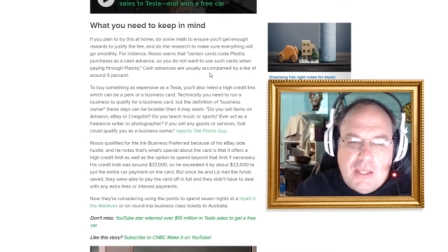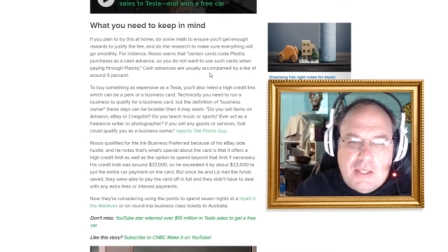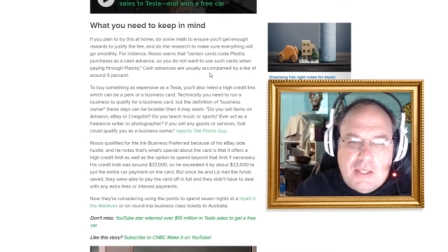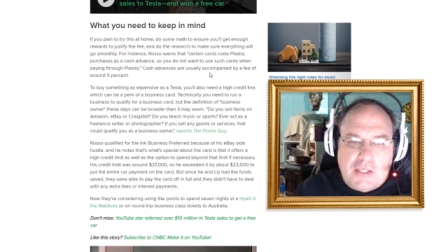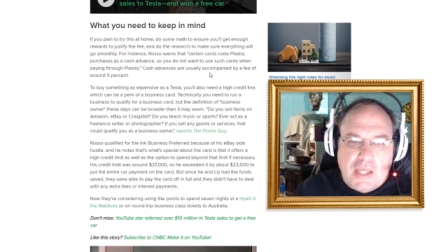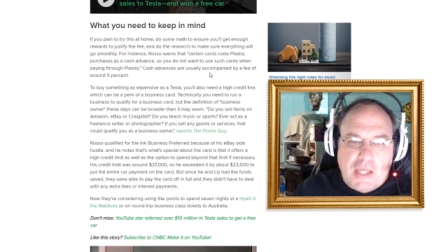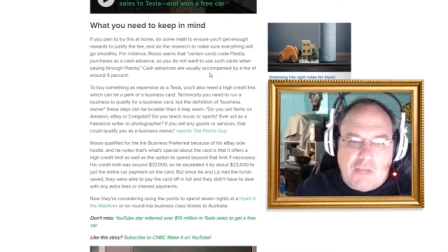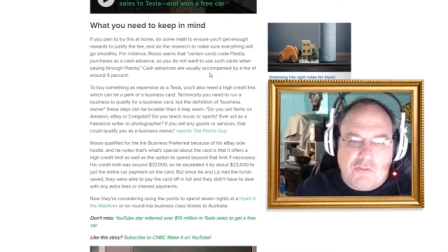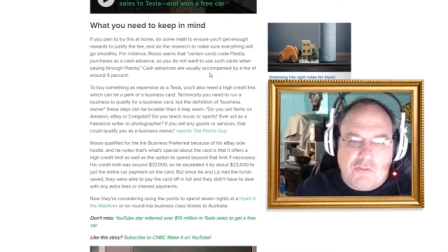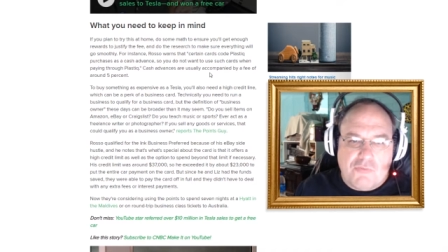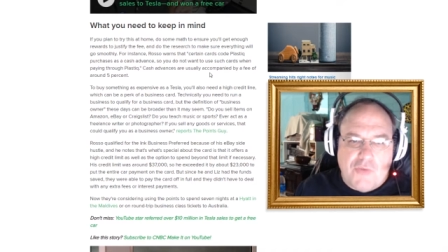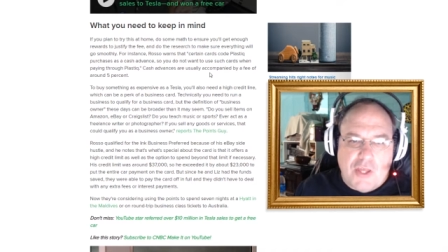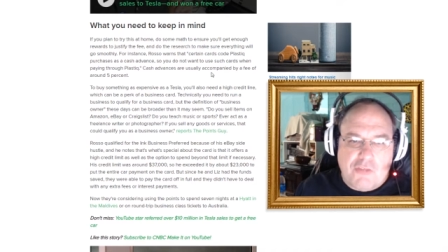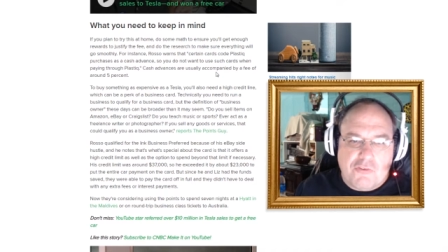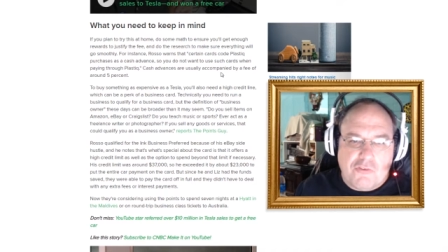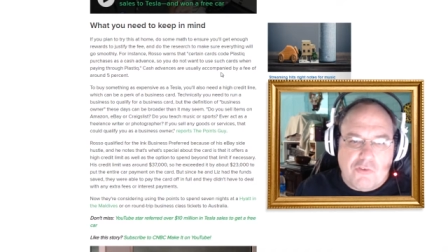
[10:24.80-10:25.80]
Cash
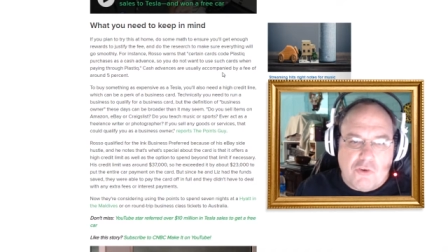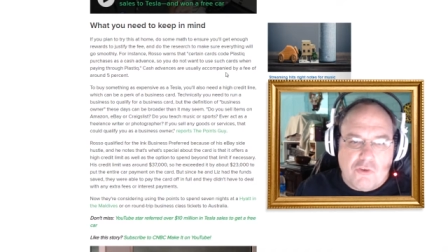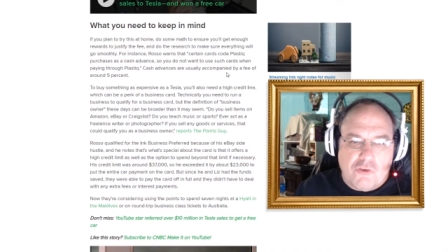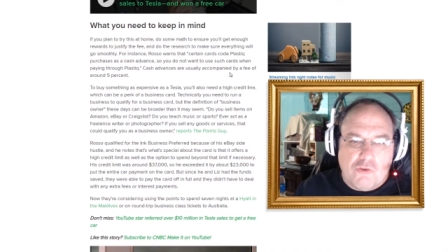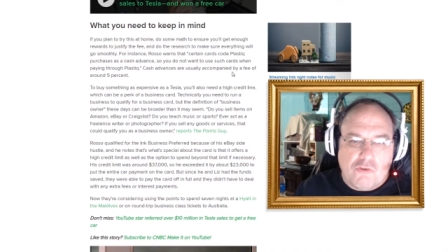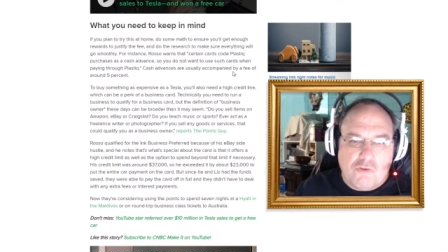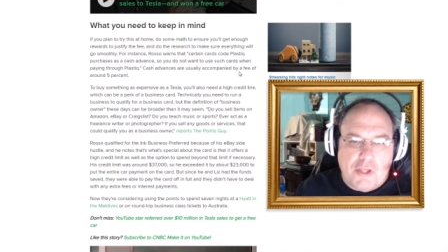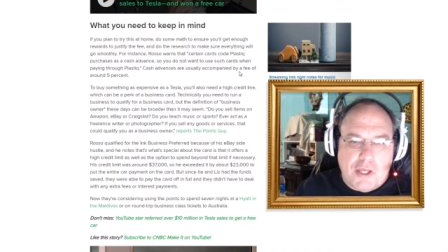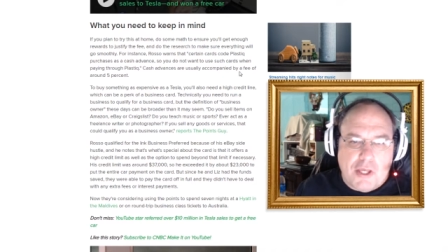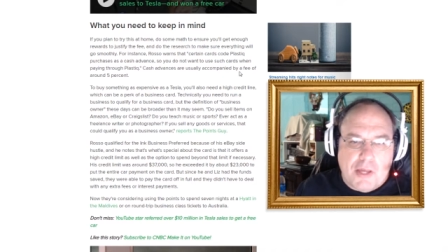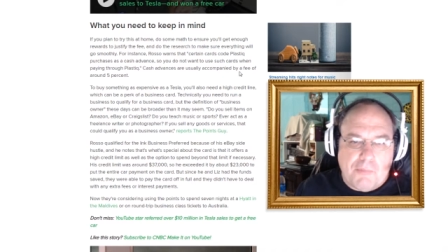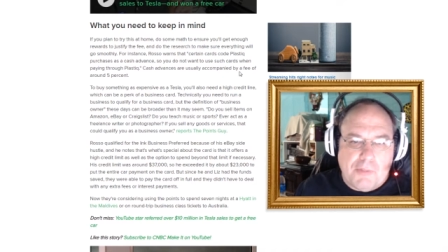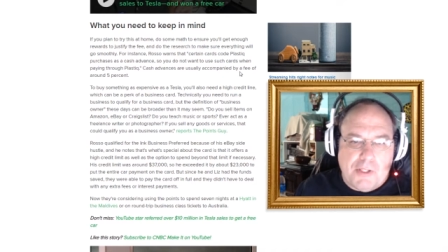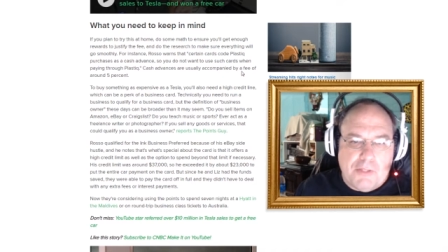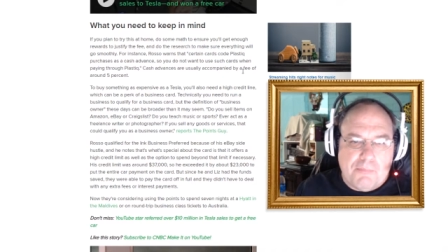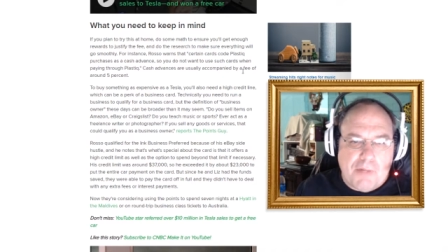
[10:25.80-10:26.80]
advances are usually
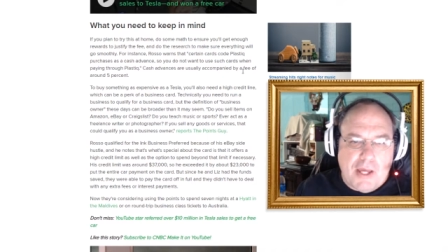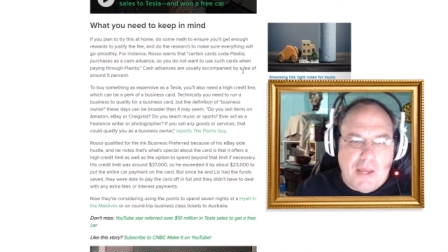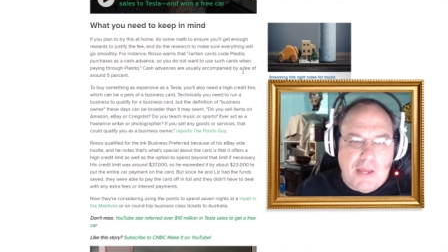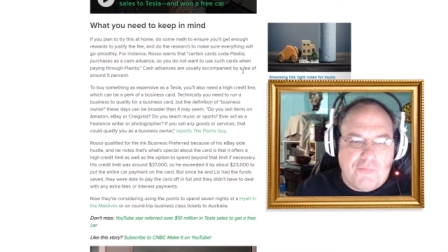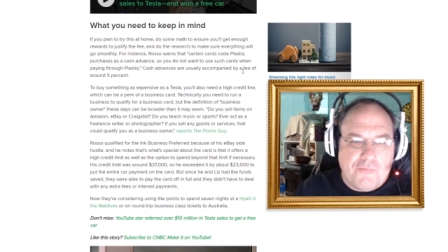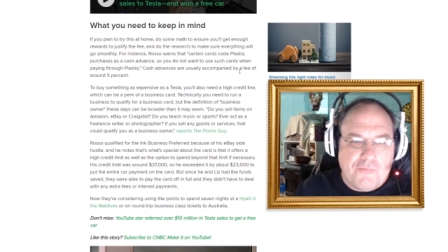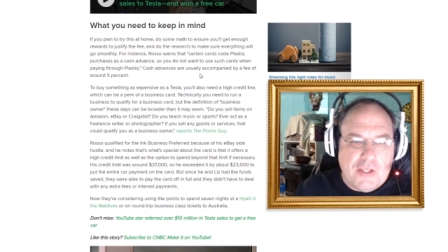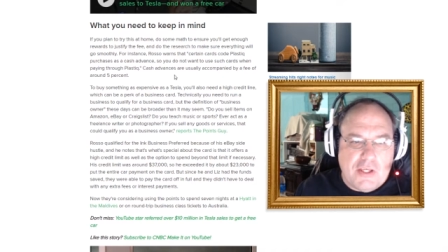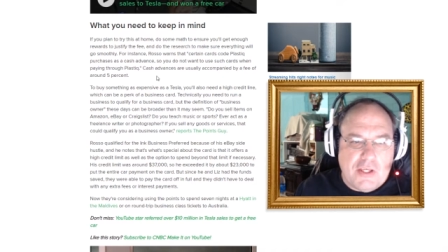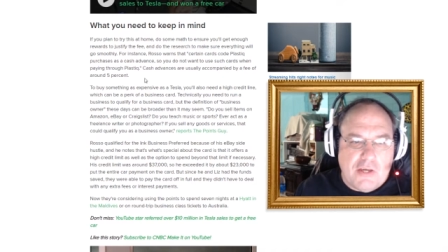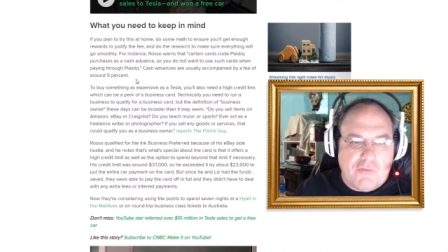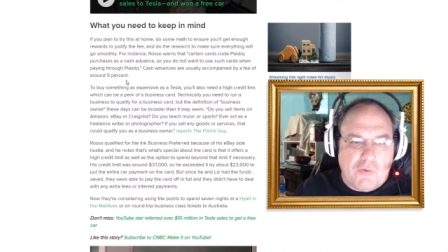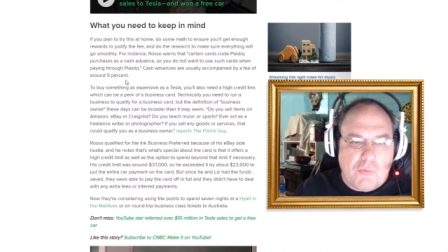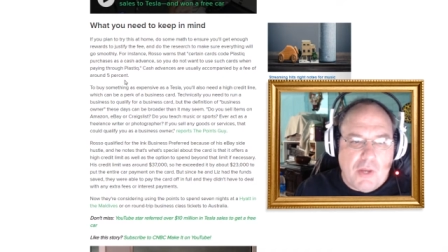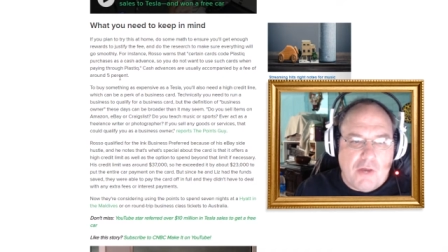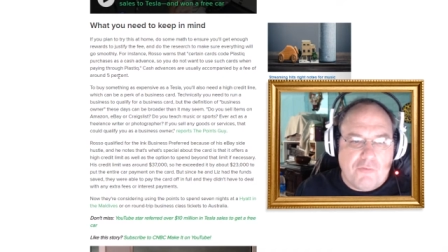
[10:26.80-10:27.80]
accompanied by a fee of
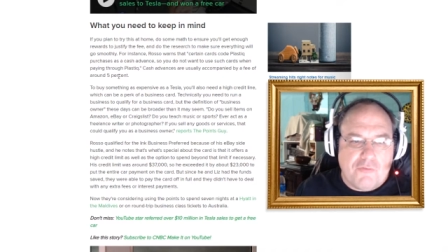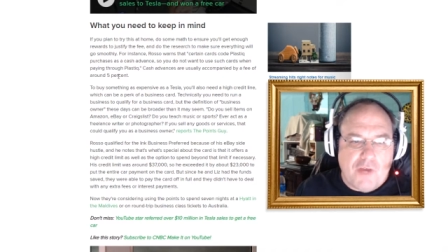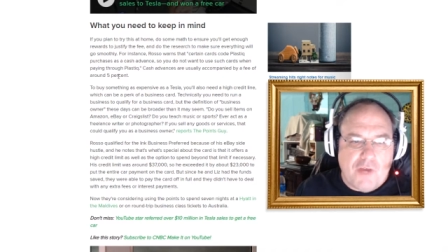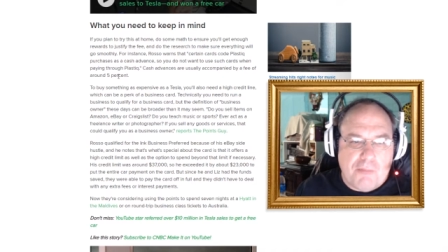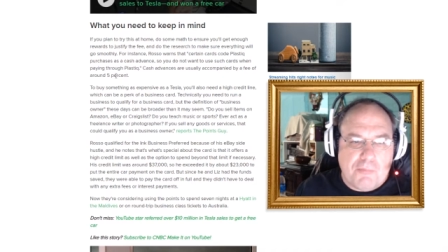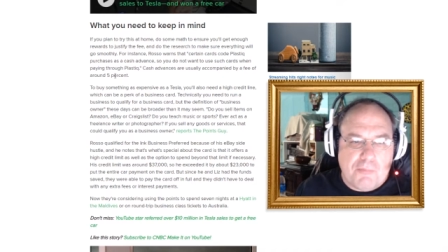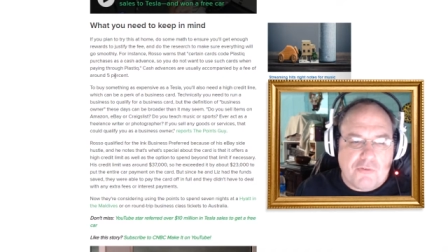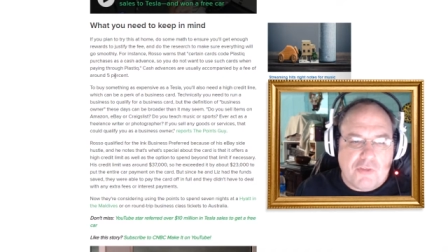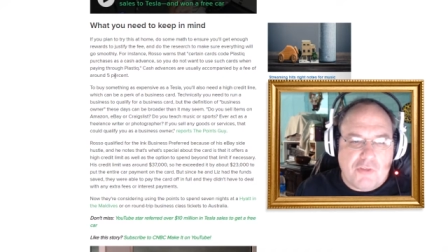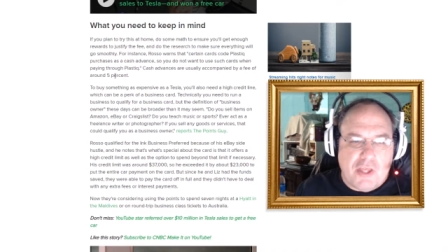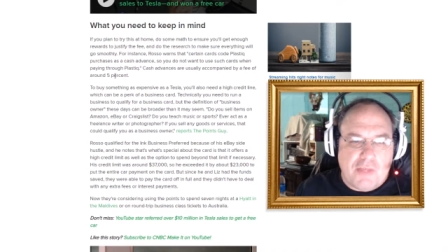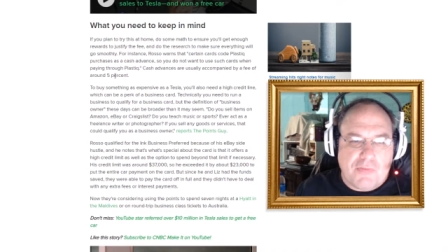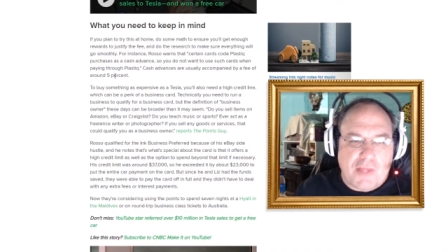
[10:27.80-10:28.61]
around 5%.